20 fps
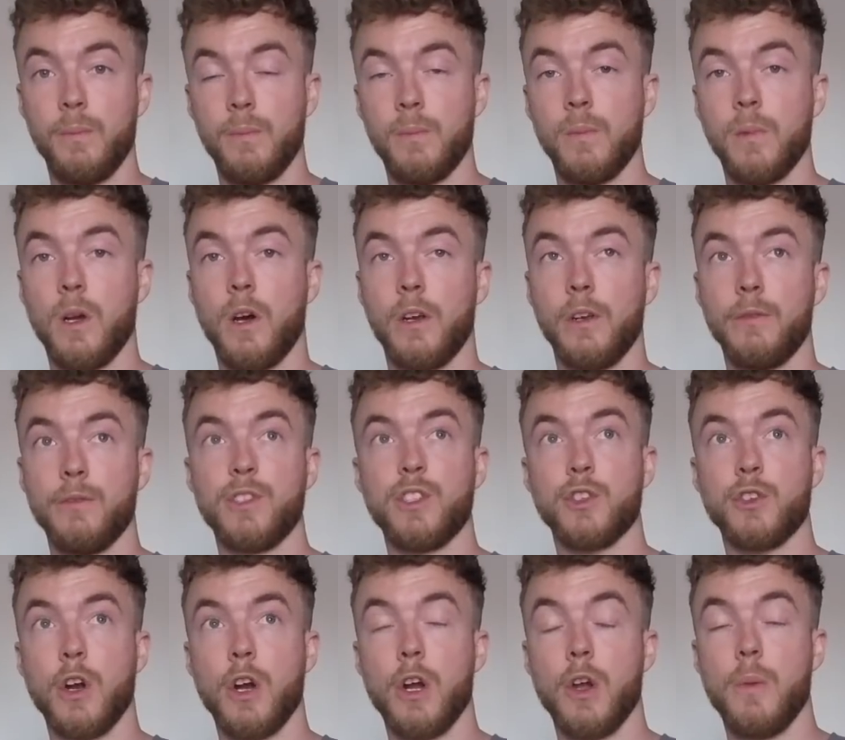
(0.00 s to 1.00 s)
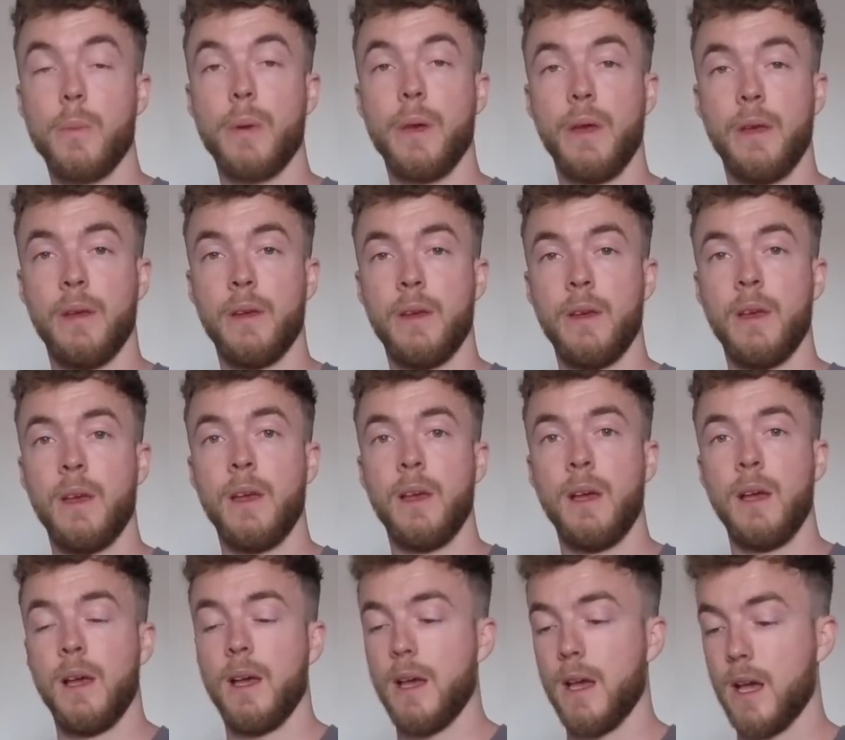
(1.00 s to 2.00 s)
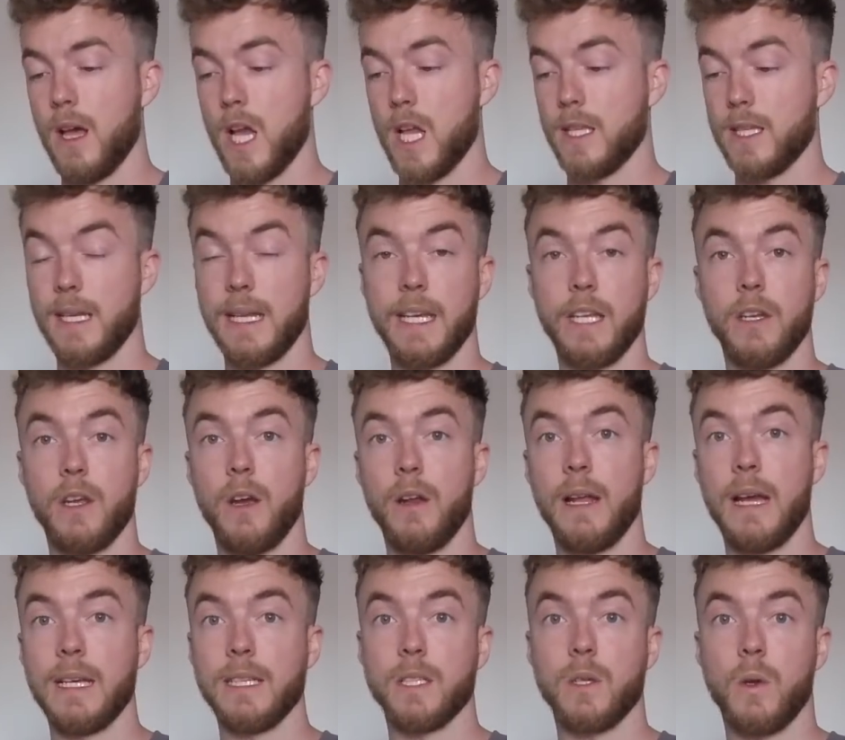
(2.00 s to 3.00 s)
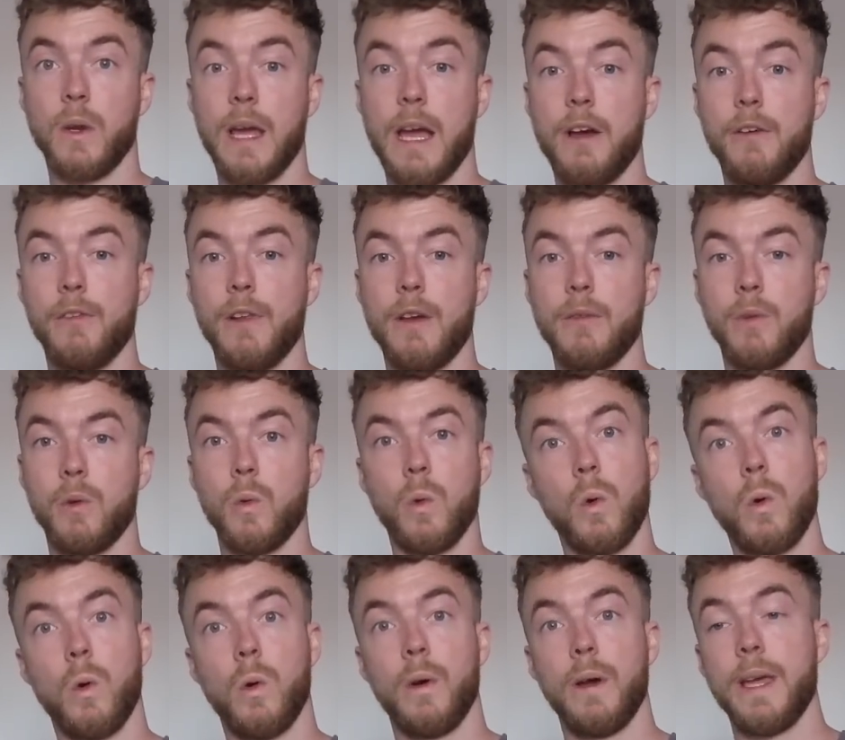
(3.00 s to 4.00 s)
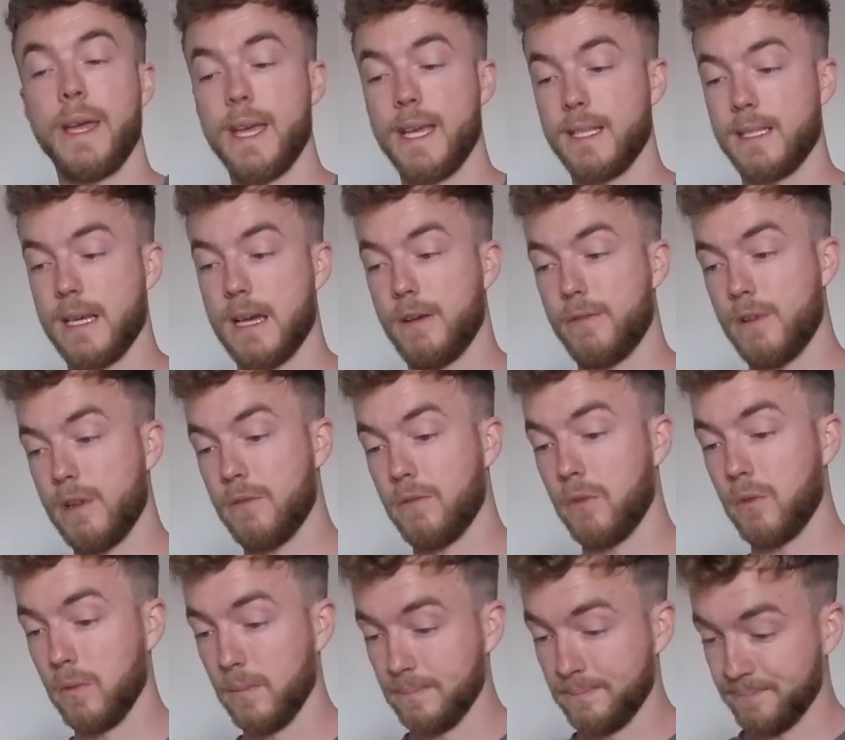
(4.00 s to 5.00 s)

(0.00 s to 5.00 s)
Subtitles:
kind of strobe to let you know that it's gone out of level or it is out of level.